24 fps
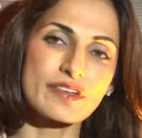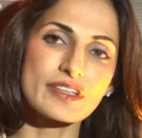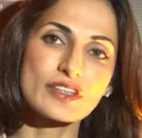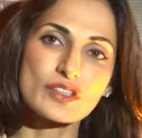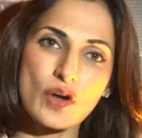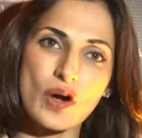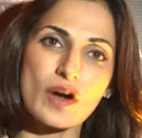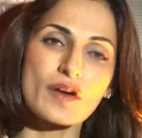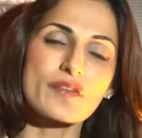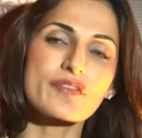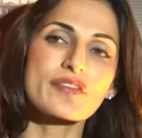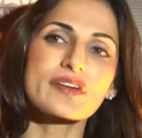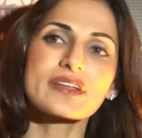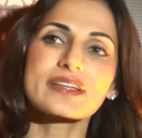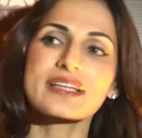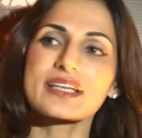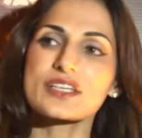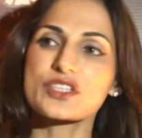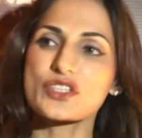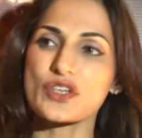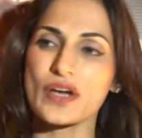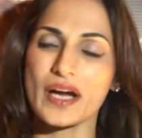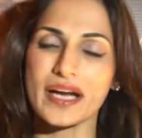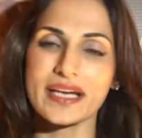coffee
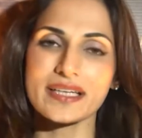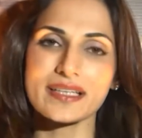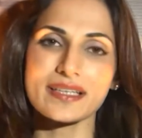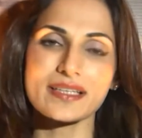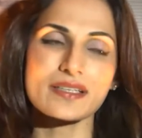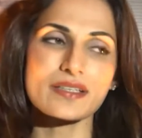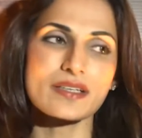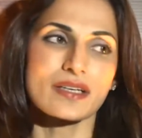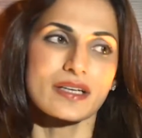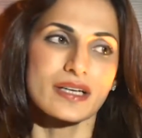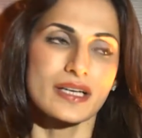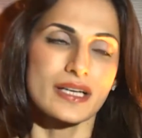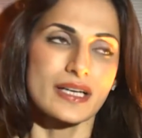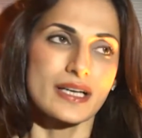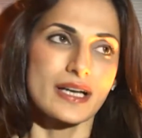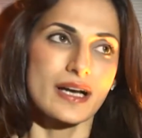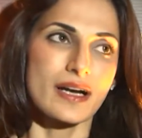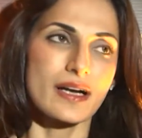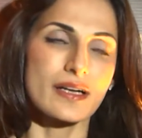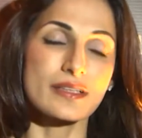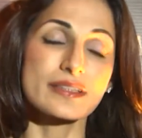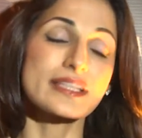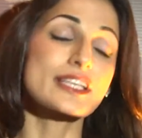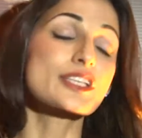they tried
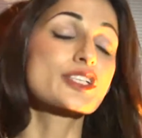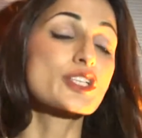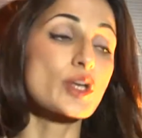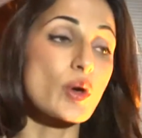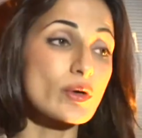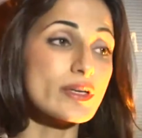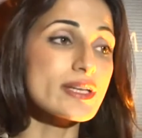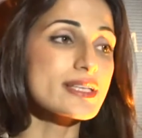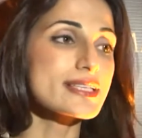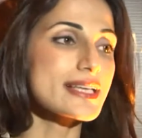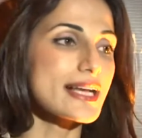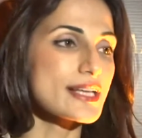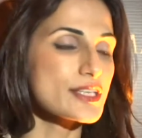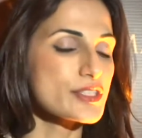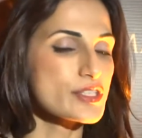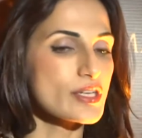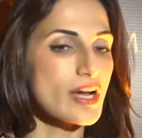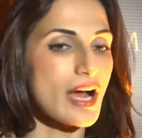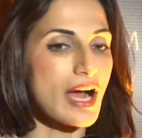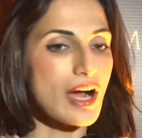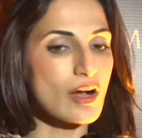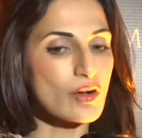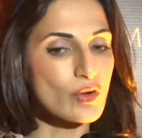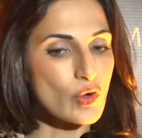and they showed us as to
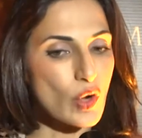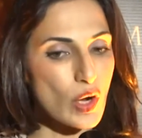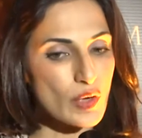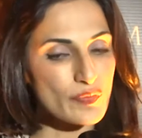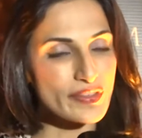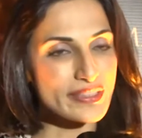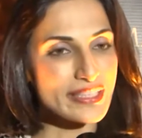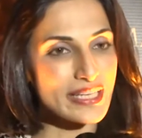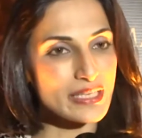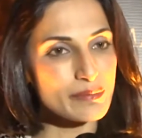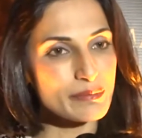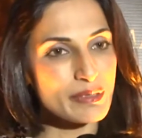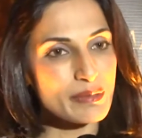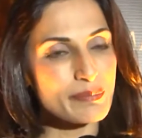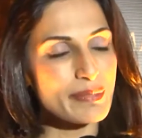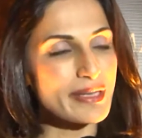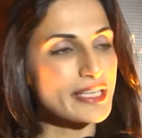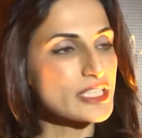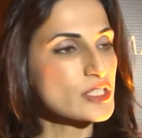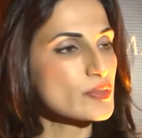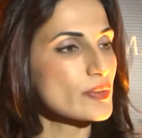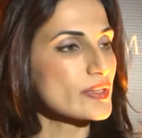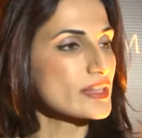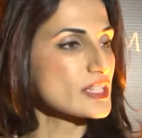how coffee can be
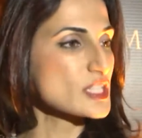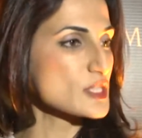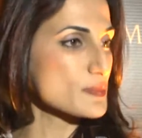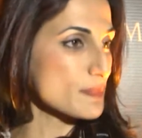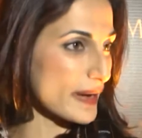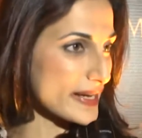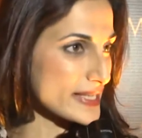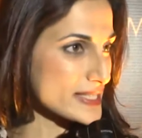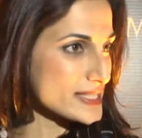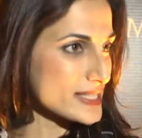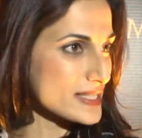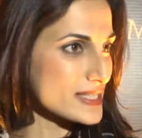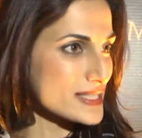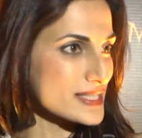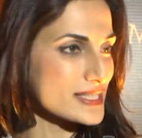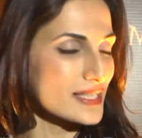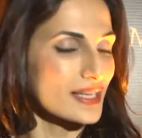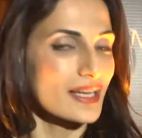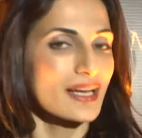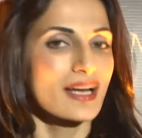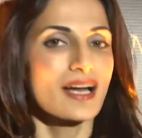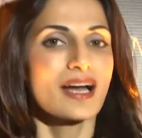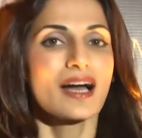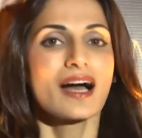mixed with spices,
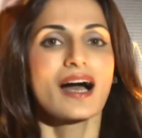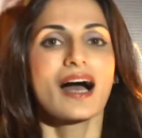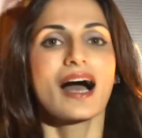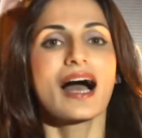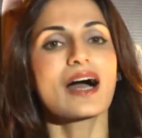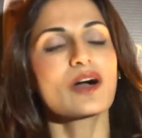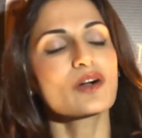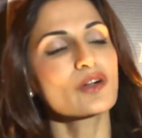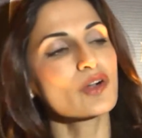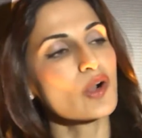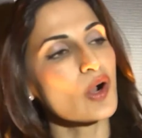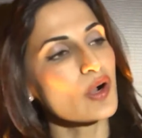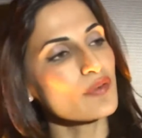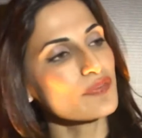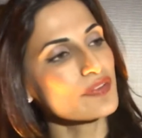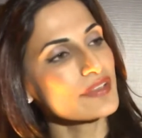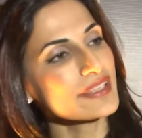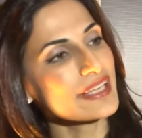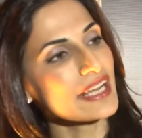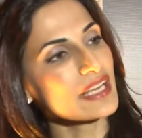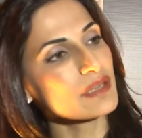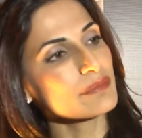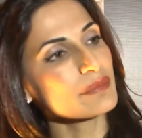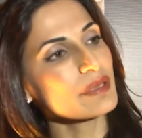how coffee
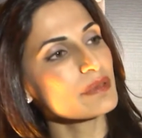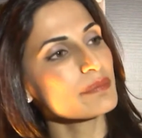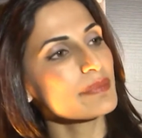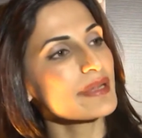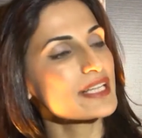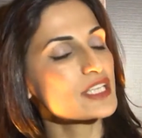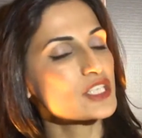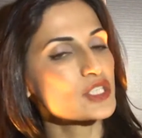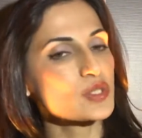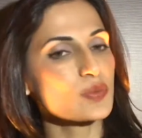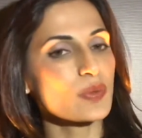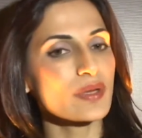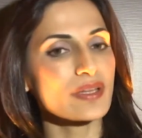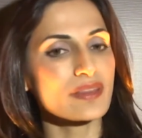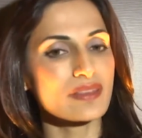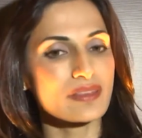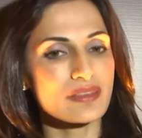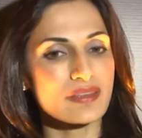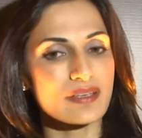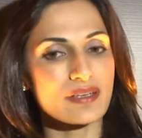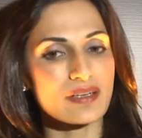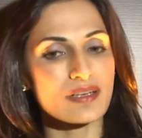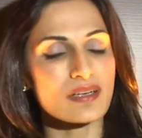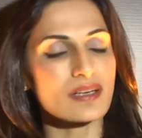can be mixed with
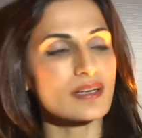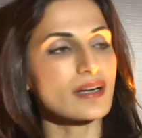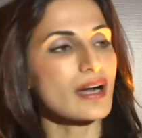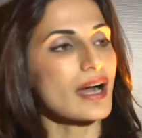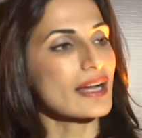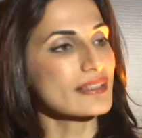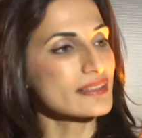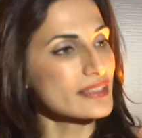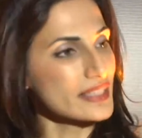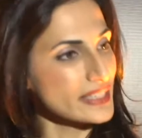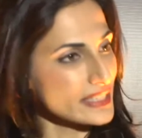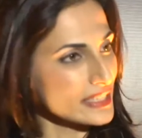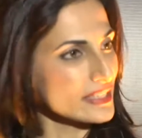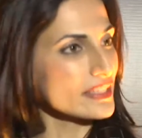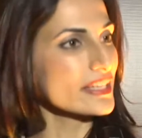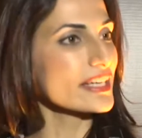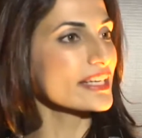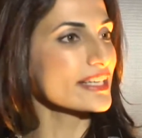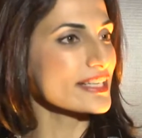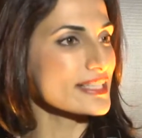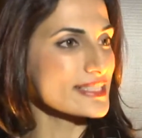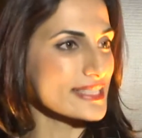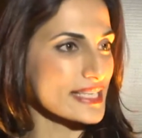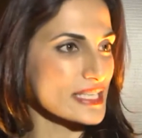other
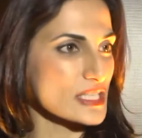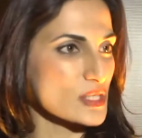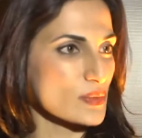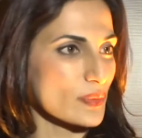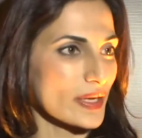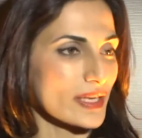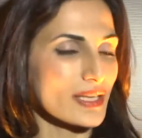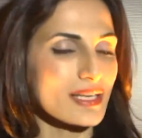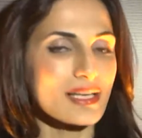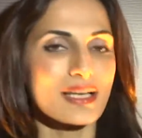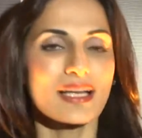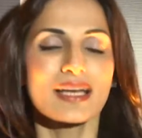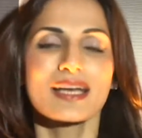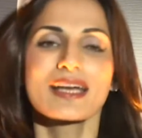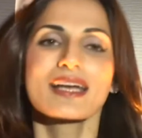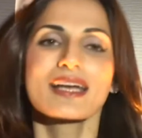ingredients as well.